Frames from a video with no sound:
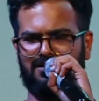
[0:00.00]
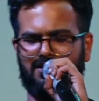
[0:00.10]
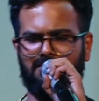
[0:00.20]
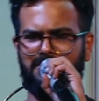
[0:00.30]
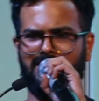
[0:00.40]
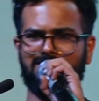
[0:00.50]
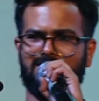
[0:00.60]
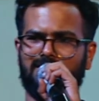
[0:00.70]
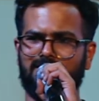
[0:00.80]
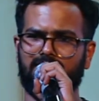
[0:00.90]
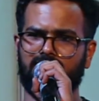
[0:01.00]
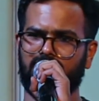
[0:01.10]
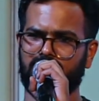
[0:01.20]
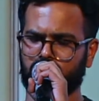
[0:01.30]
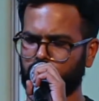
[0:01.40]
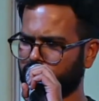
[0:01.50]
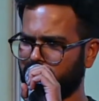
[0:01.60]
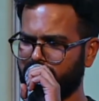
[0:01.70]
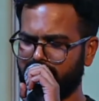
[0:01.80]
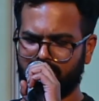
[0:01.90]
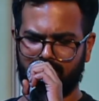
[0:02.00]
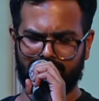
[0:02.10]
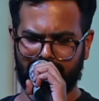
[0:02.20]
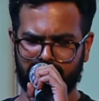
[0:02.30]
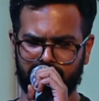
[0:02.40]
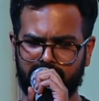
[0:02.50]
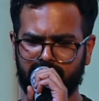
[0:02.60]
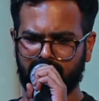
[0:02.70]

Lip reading: amazing social media engagement